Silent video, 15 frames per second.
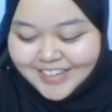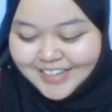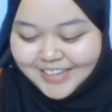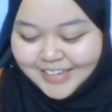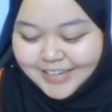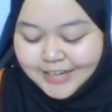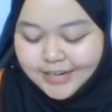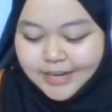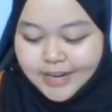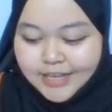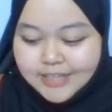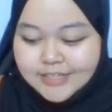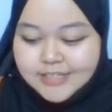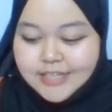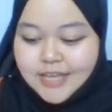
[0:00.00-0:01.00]

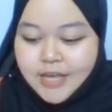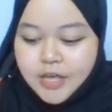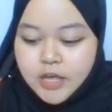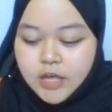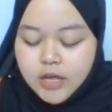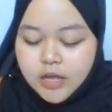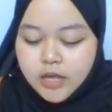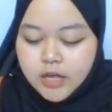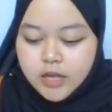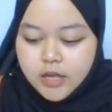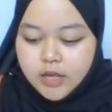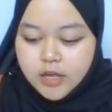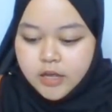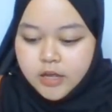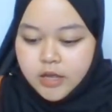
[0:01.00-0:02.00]
Okay,
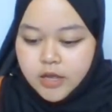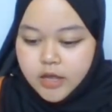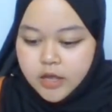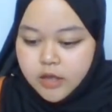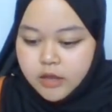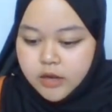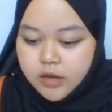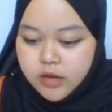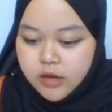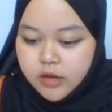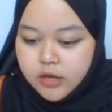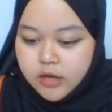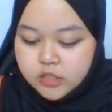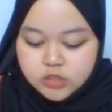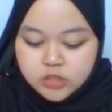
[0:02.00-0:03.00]

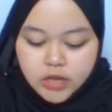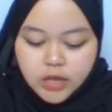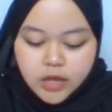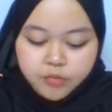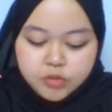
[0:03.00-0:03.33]
I